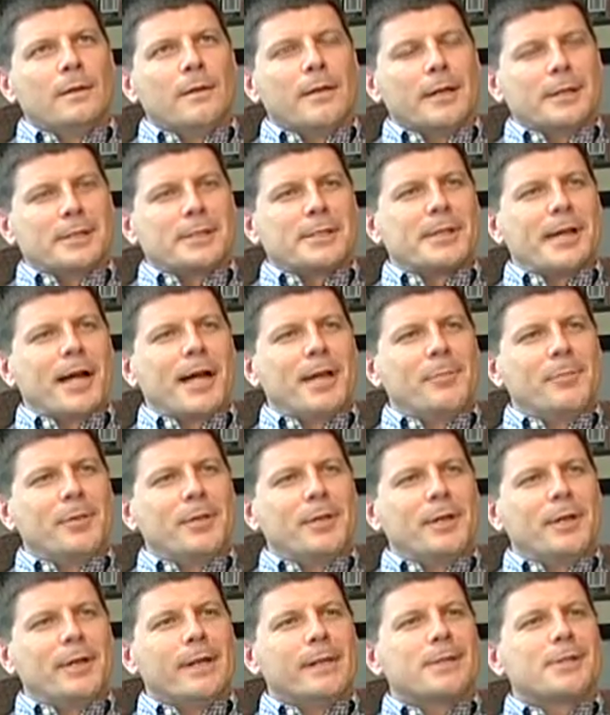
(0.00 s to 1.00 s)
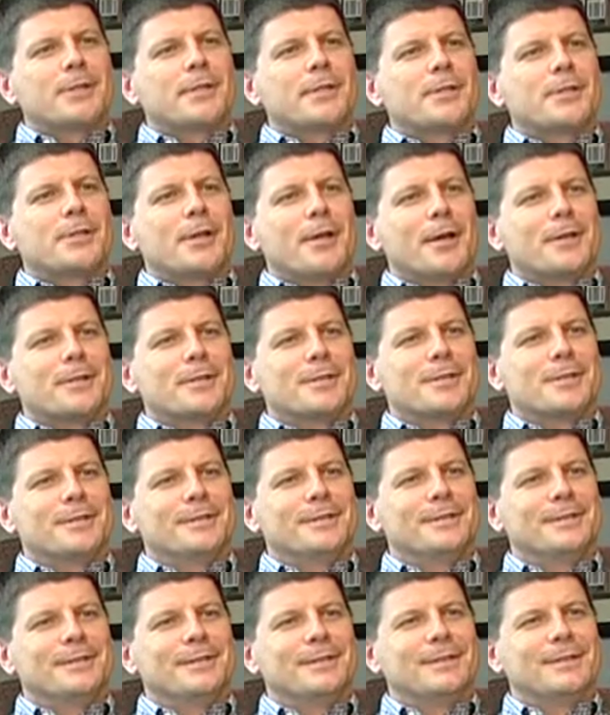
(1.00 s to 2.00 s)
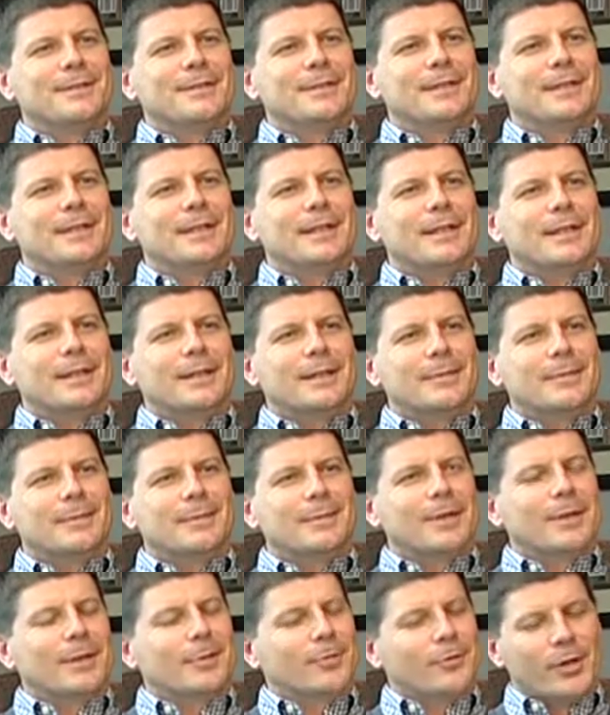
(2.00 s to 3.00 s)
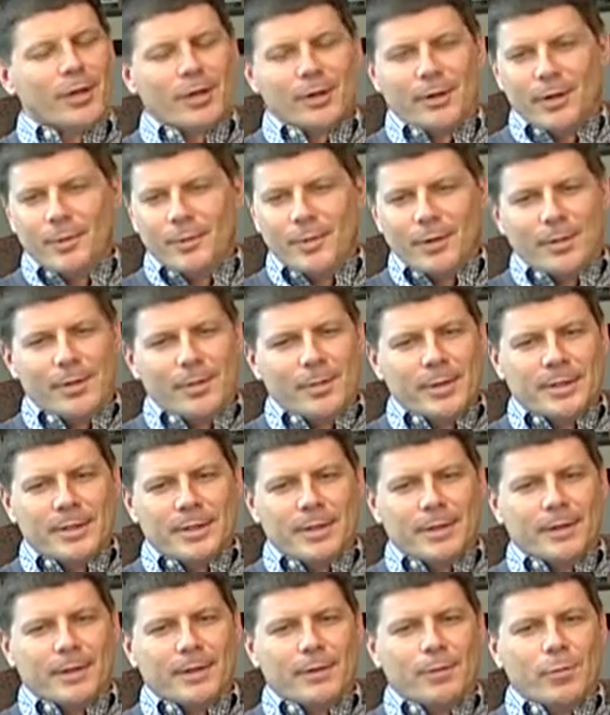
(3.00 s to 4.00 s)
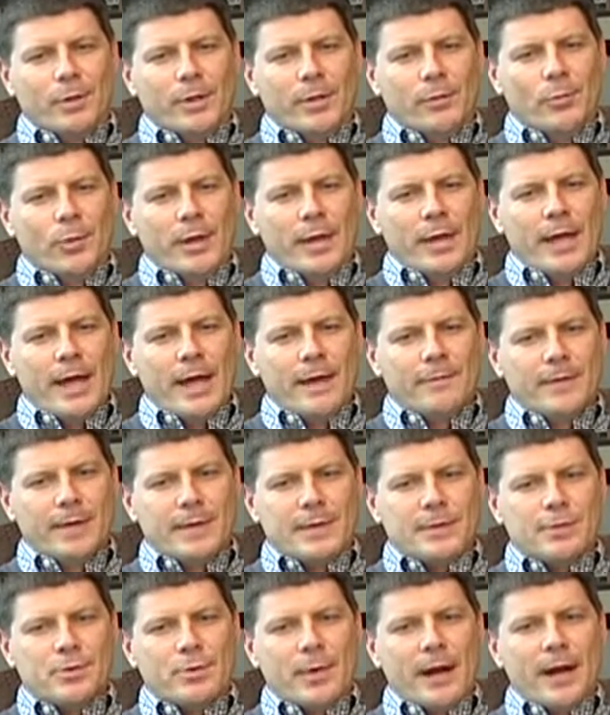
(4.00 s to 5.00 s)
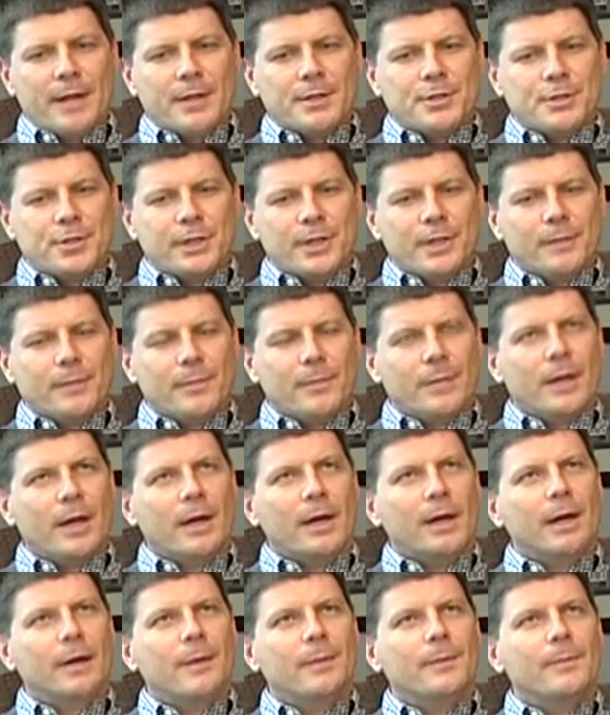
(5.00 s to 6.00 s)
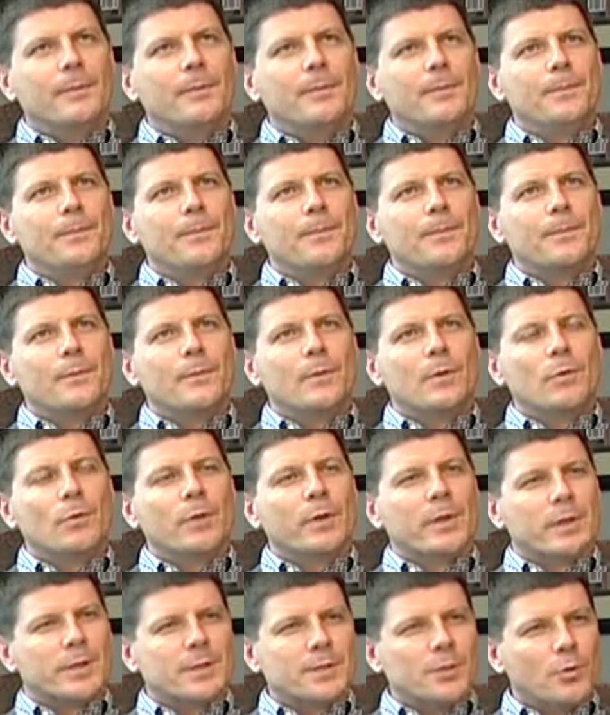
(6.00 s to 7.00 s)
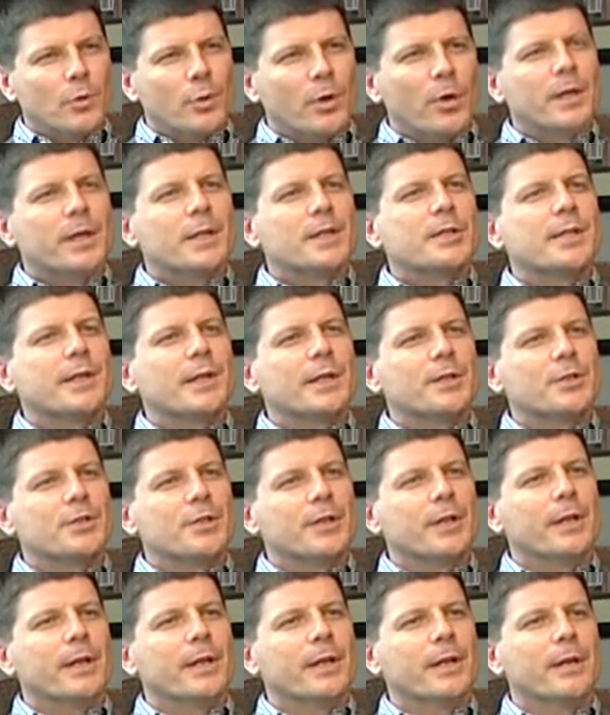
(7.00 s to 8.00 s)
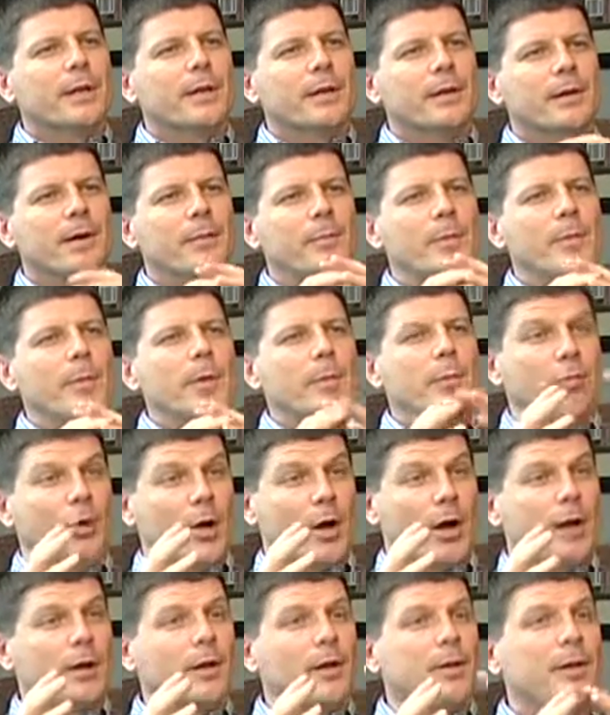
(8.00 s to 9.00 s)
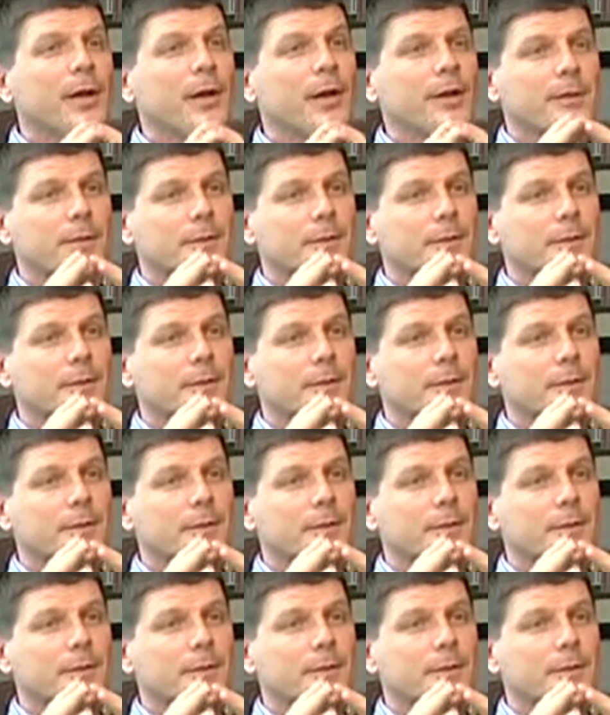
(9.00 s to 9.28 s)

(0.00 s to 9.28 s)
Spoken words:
Excitement and success. Rick, let me tell you, we have a strategy with this organization, and let me be broad on that.